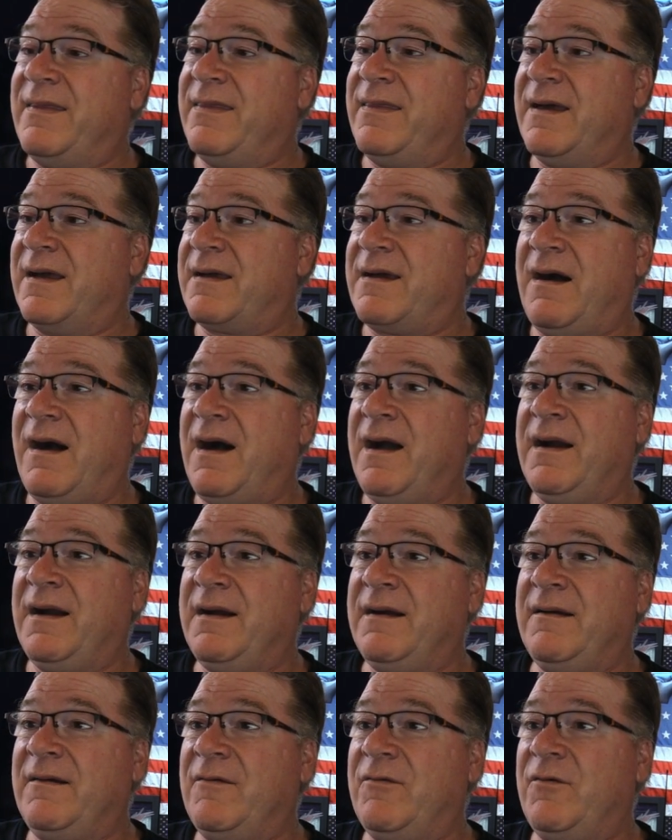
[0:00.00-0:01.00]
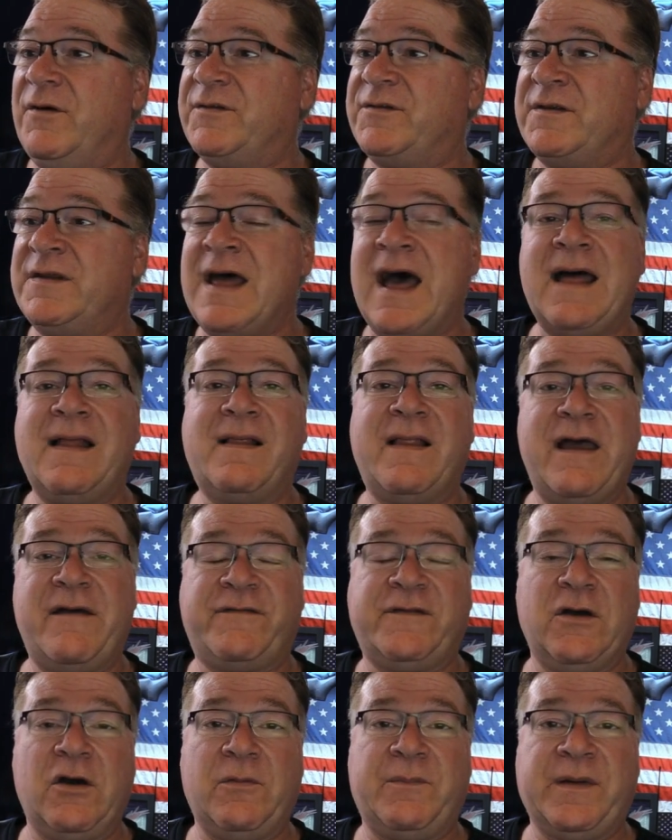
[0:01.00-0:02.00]
the car was not
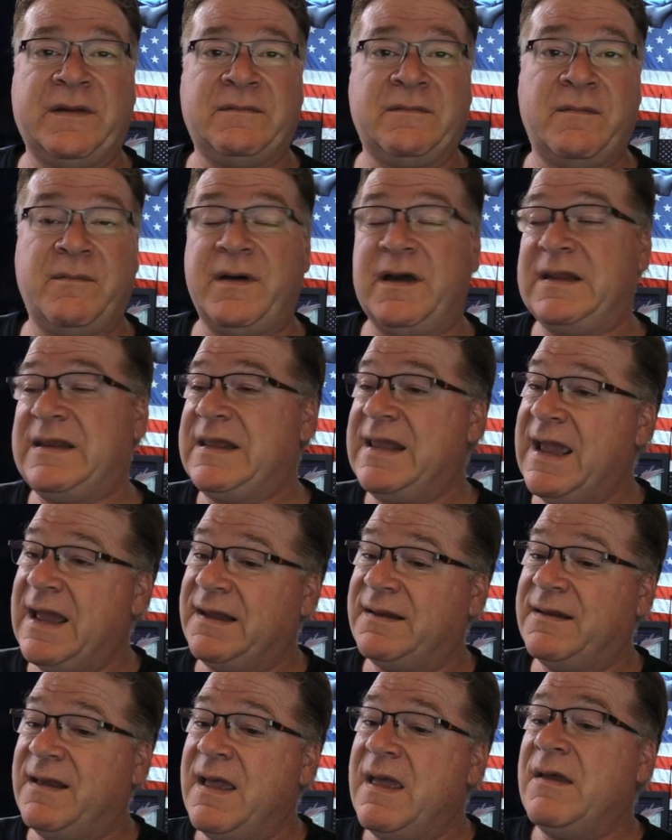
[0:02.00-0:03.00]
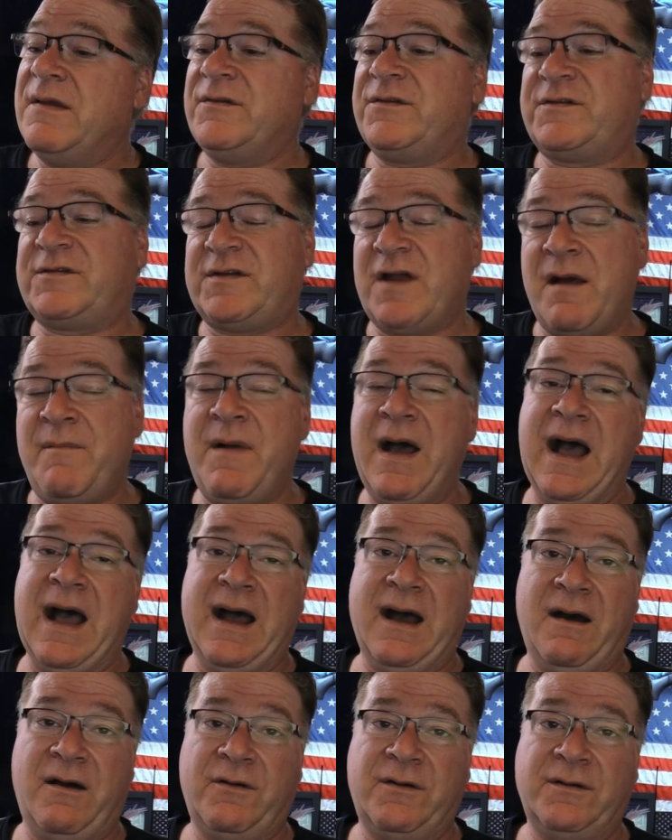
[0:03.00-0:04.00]
left open, but yet
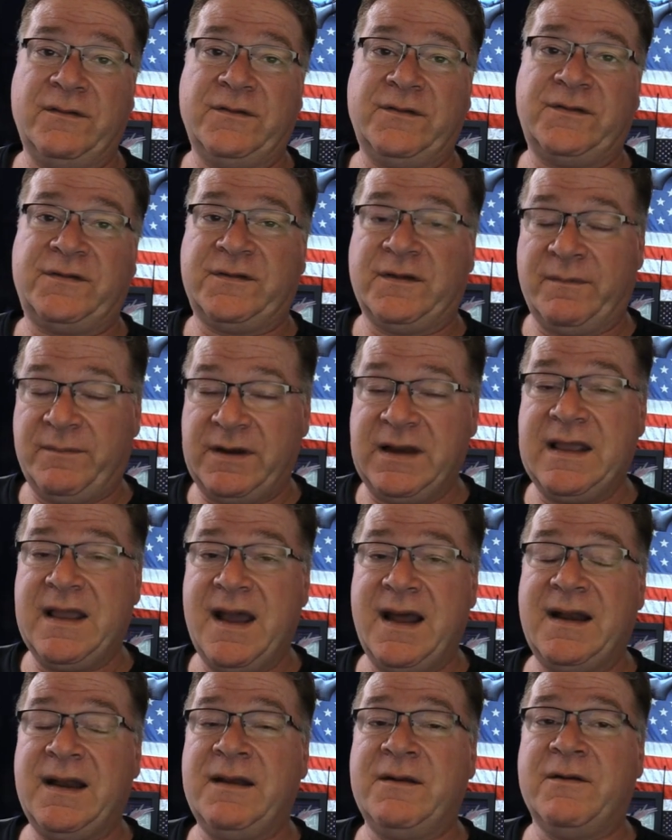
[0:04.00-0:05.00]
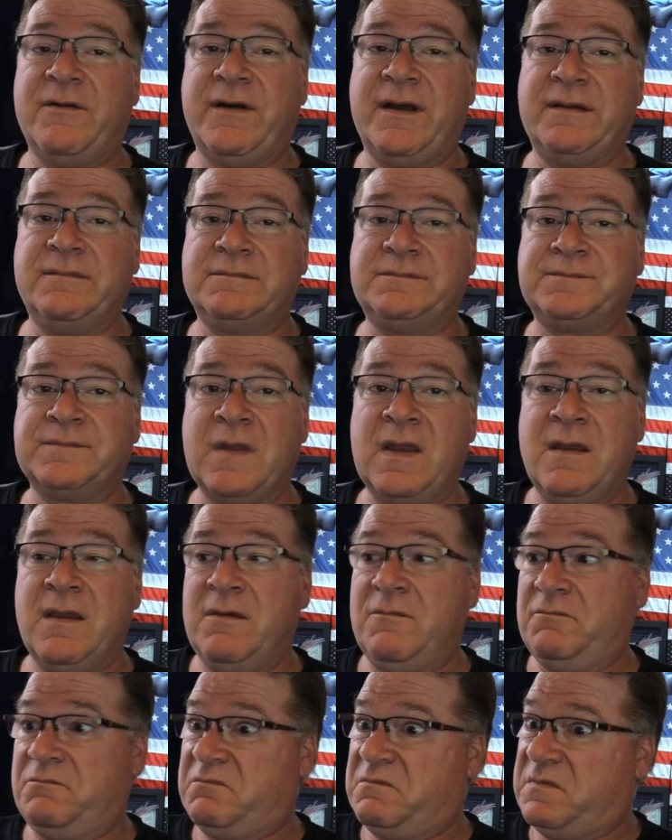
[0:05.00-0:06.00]
somehow somebody got into it.
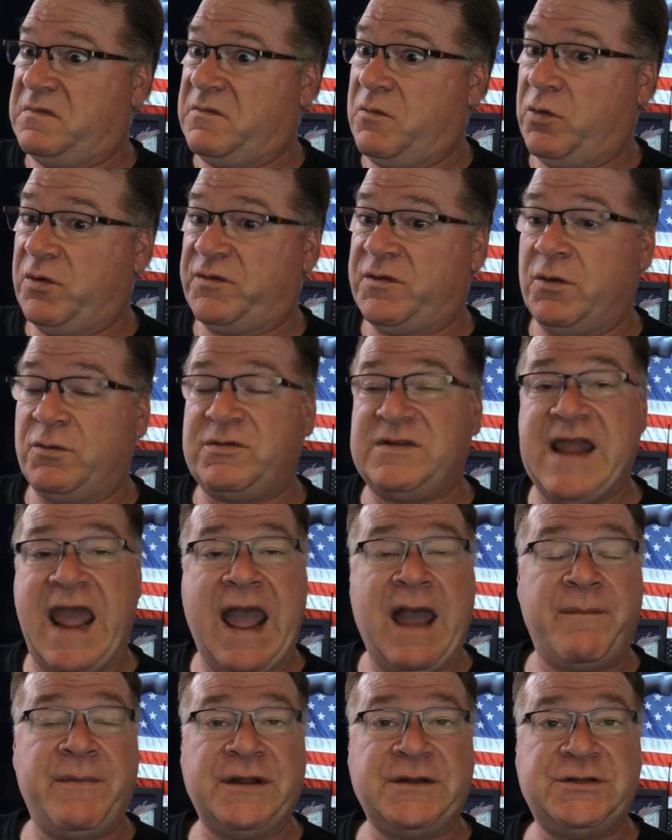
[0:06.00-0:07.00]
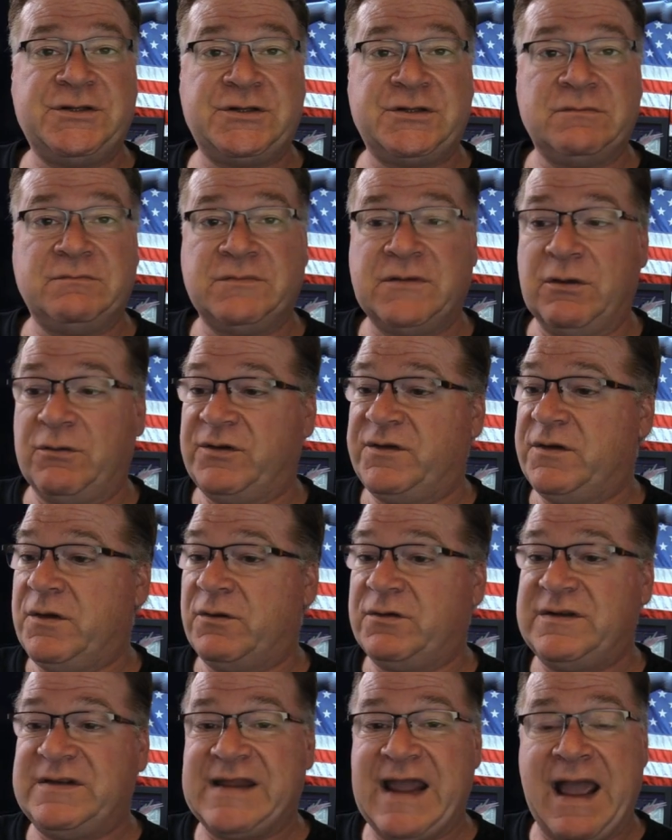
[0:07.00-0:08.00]
There was no damage. There was
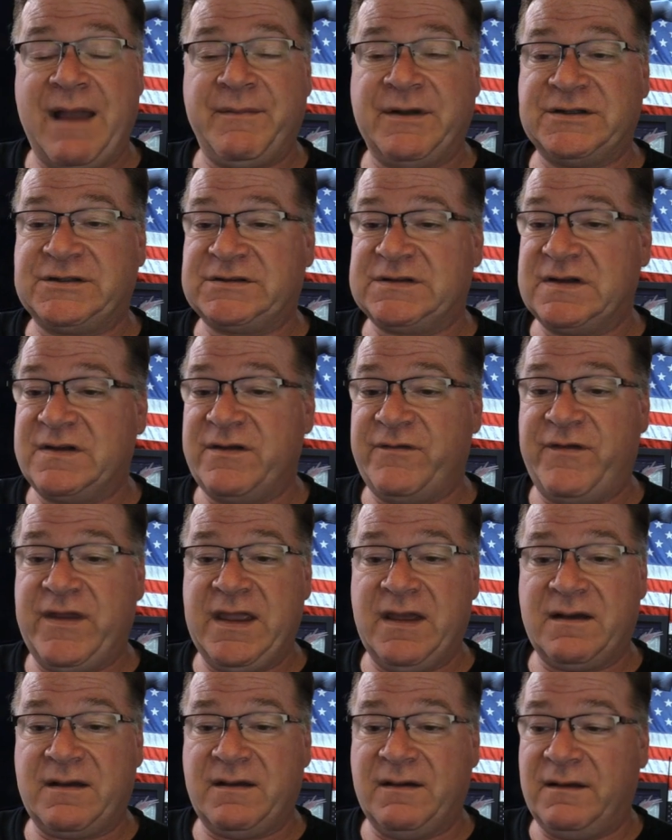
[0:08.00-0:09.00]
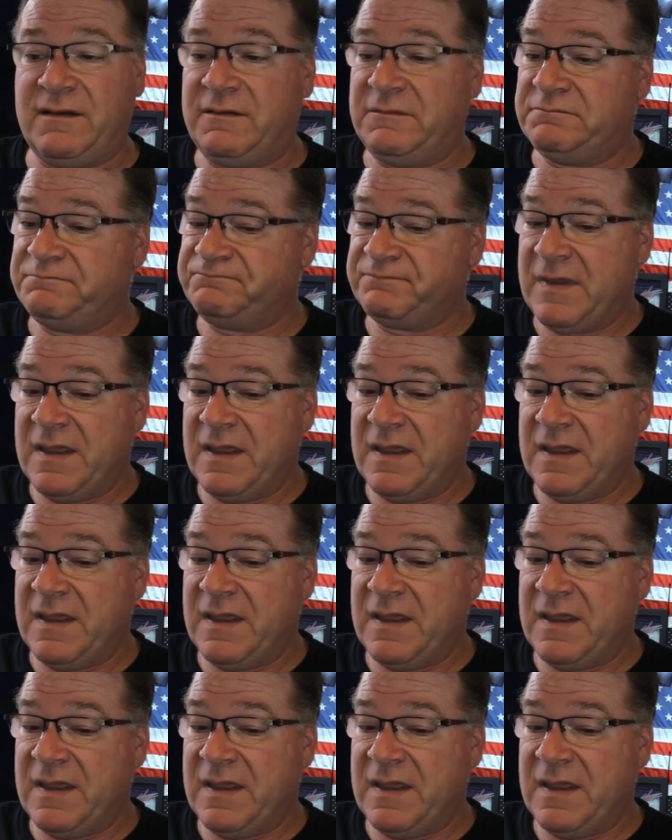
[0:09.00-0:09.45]
no damage to the vehicle